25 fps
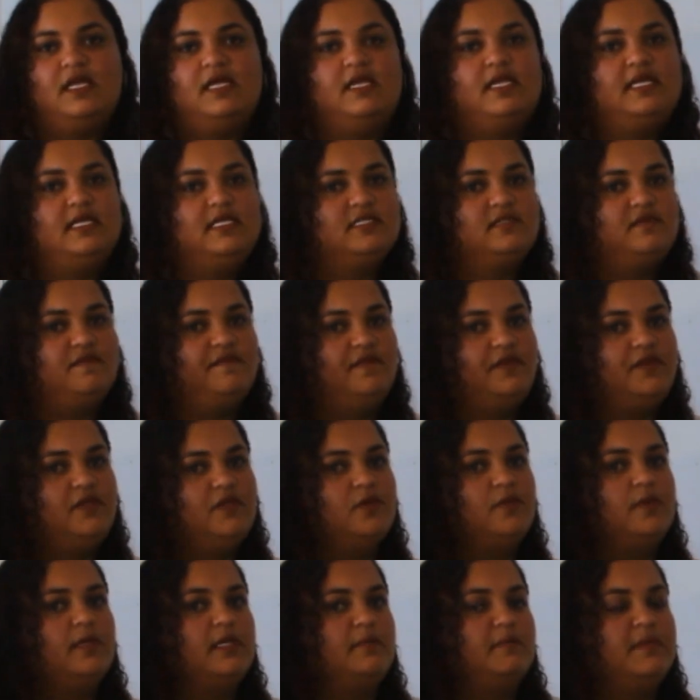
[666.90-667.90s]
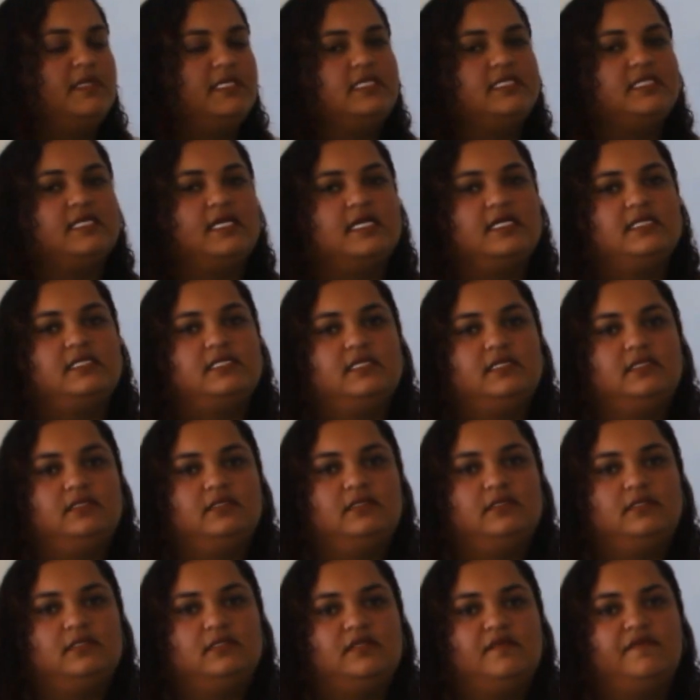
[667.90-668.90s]
Next video we'll be
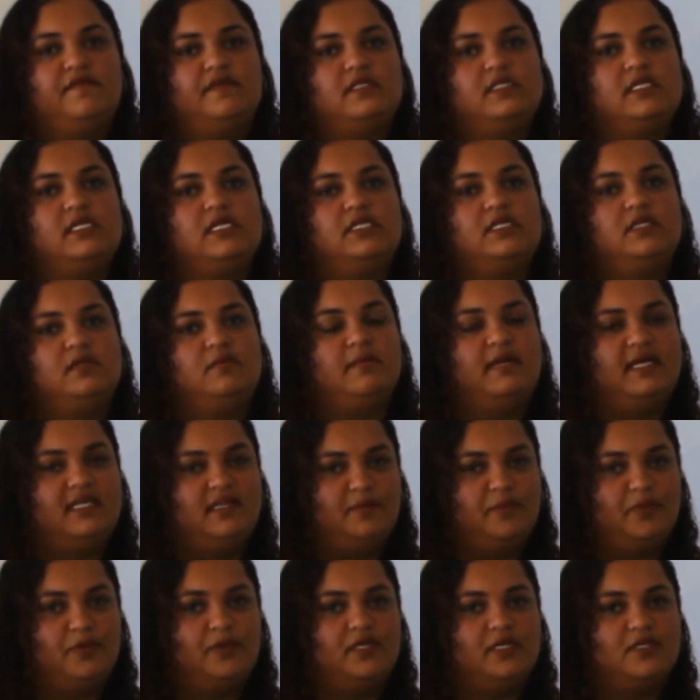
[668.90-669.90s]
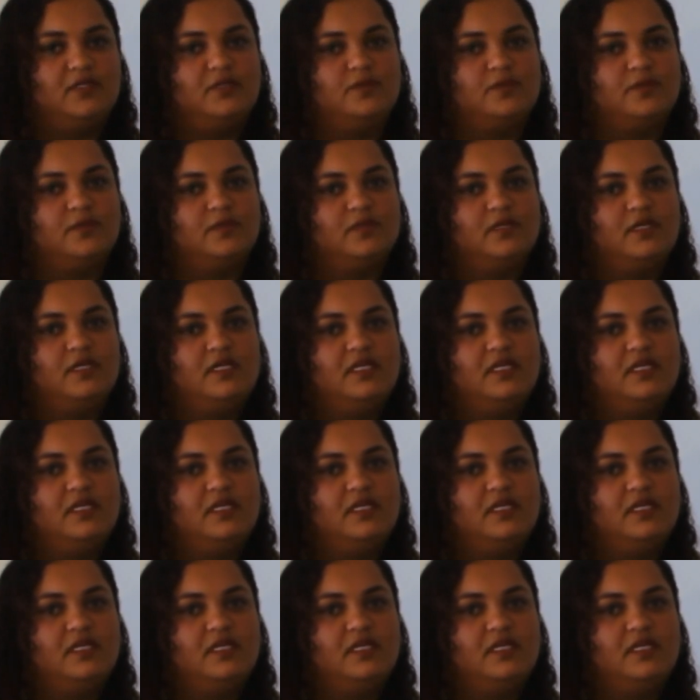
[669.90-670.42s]
discussing differentiation by the product rule.